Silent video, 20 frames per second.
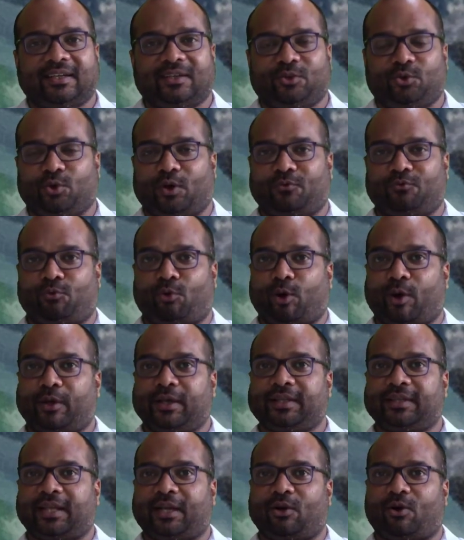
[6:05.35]
You are
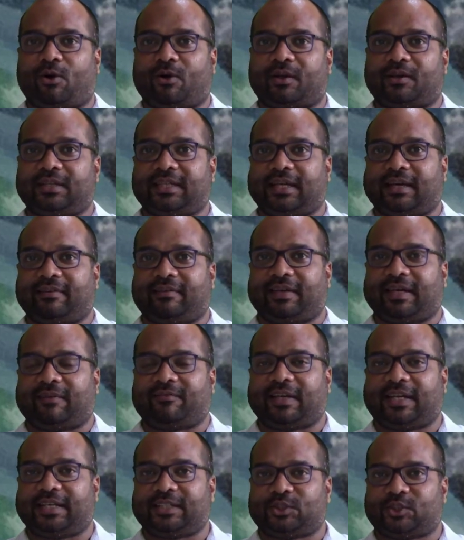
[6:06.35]
following the Lord of
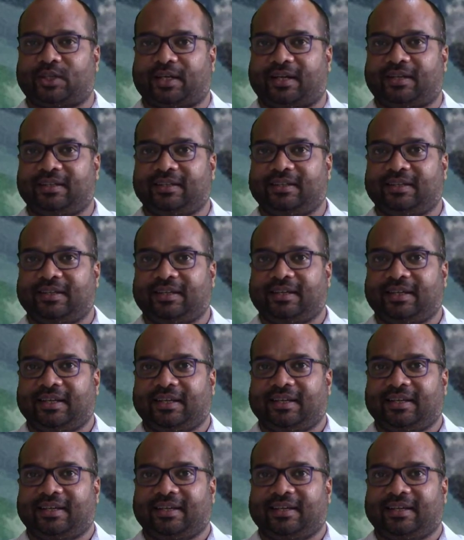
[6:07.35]
Yavana.
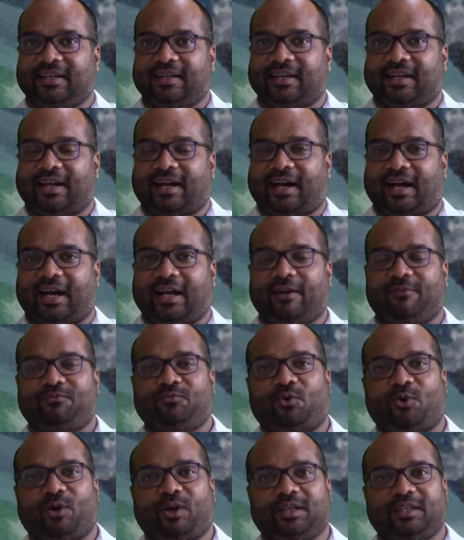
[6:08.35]
I am
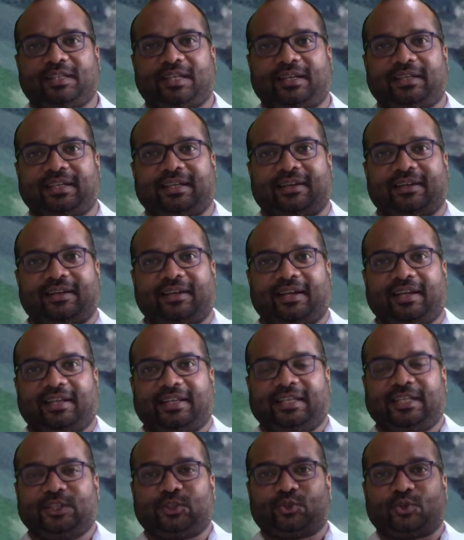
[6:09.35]
following the
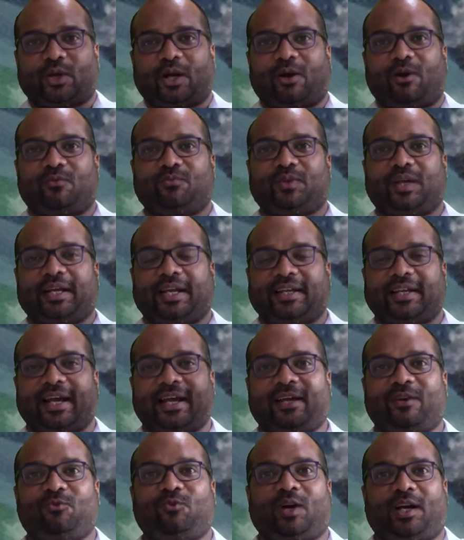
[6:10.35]
Ishvara of the
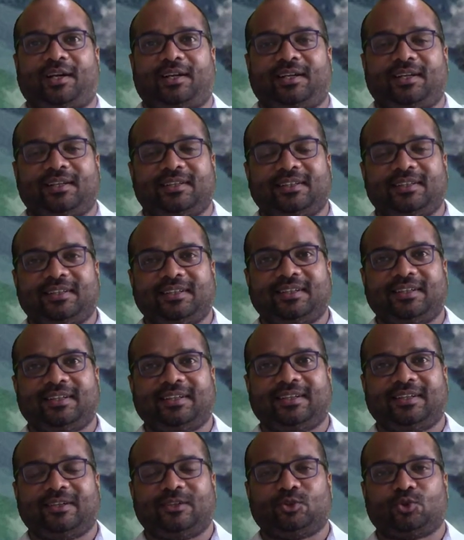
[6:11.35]
entire world.
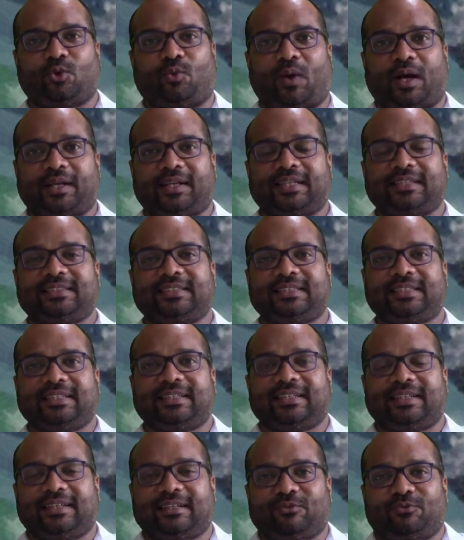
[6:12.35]
So what is
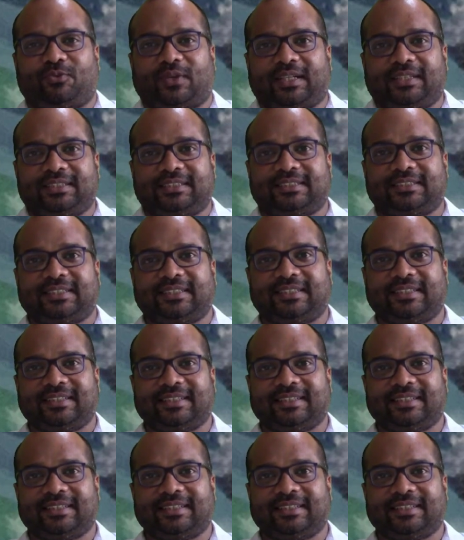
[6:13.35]
the difference?